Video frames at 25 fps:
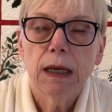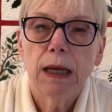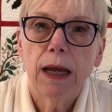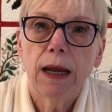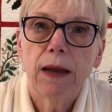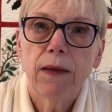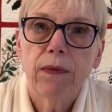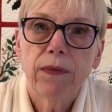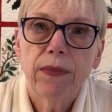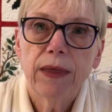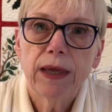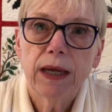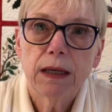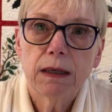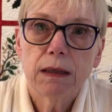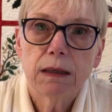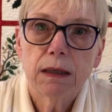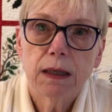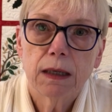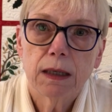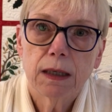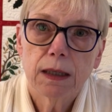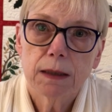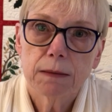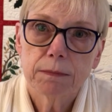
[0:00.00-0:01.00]
And then,
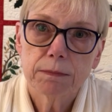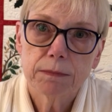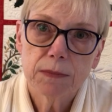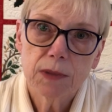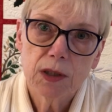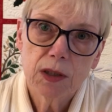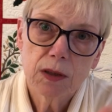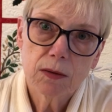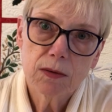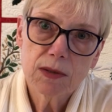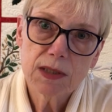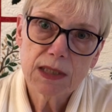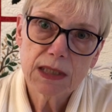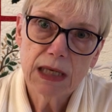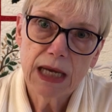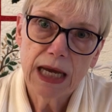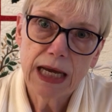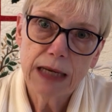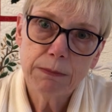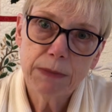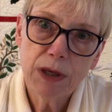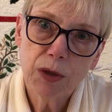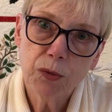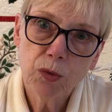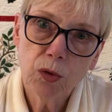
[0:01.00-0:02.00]
you know,
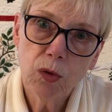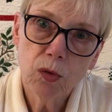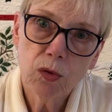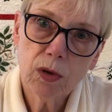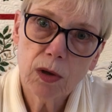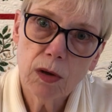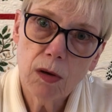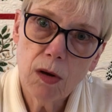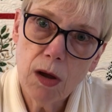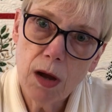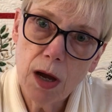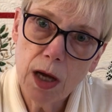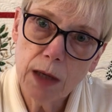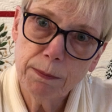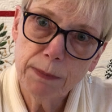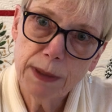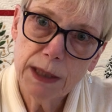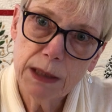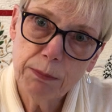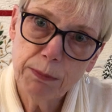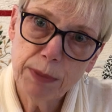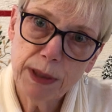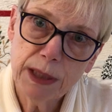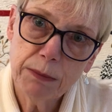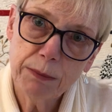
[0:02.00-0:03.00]
slide my ruler along,
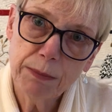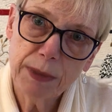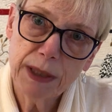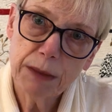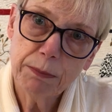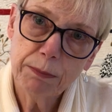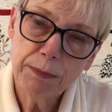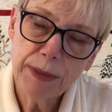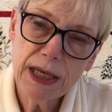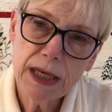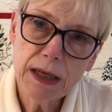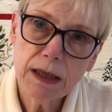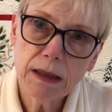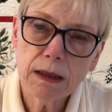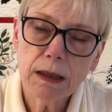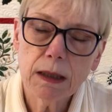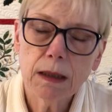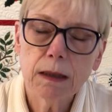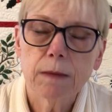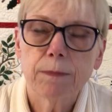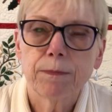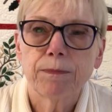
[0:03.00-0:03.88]
pin, pin, pin, pin.